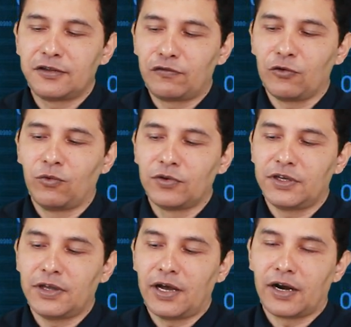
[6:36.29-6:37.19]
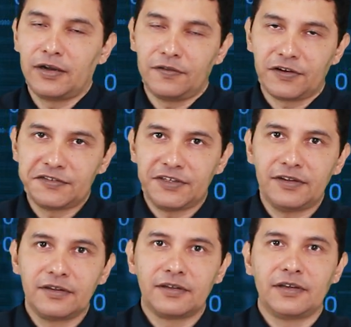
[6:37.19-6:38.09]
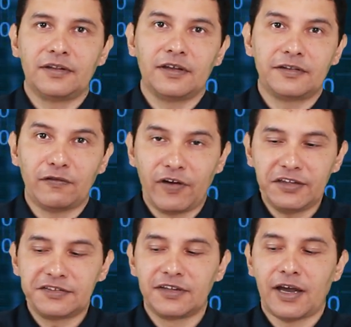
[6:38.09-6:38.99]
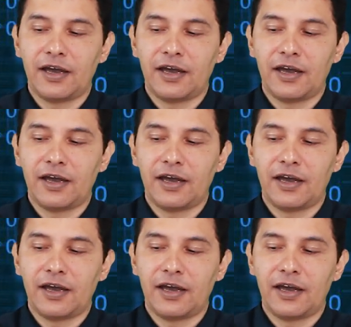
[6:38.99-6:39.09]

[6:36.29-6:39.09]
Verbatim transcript: If you are interested in the device,